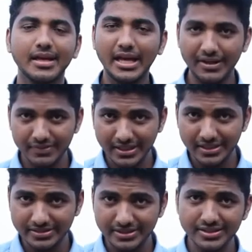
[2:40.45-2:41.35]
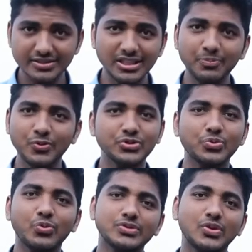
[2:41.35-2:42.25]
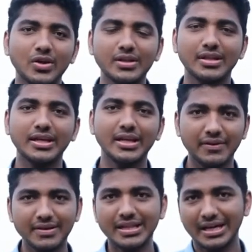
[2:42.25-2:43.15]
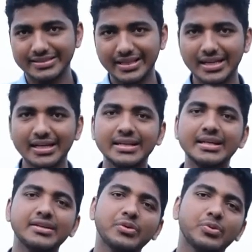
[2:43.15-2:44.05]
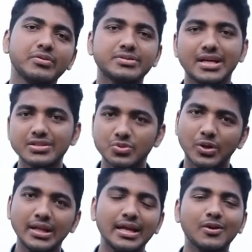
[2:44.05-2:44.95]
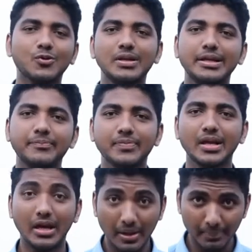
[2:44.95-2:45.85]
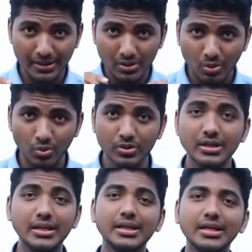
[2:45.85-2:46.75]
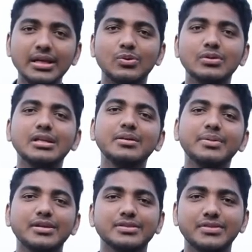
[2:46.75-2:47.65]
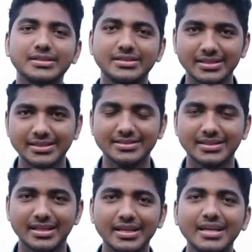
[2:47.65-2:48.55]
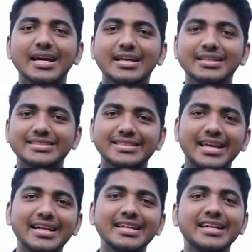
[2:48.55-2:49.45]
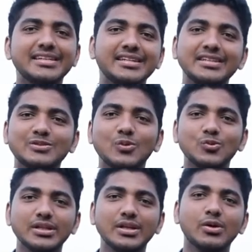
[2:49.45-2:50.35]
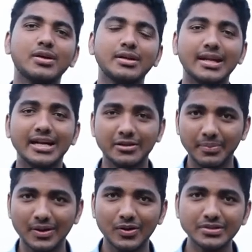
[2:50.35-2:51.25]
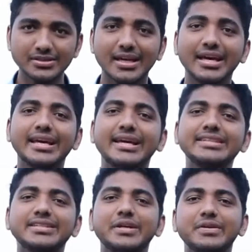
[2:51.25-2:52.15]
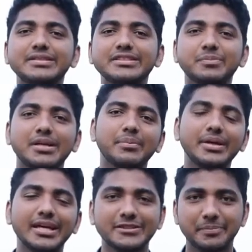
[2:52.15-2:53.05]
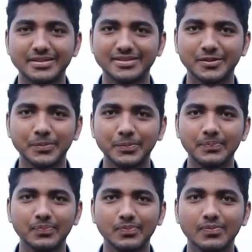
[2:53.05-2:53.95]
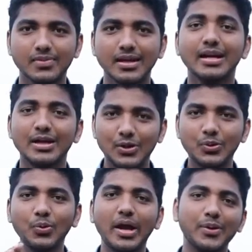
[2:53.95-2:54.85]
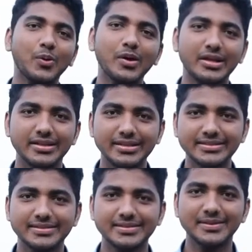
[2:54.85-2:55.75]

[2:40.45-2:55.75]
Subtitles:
If the GST portion was not there, even the second caterer would have charged 1 lakh only. But only and only because of the GST, the second caterer is losing contract because his service is becoming expensive. To avoid this,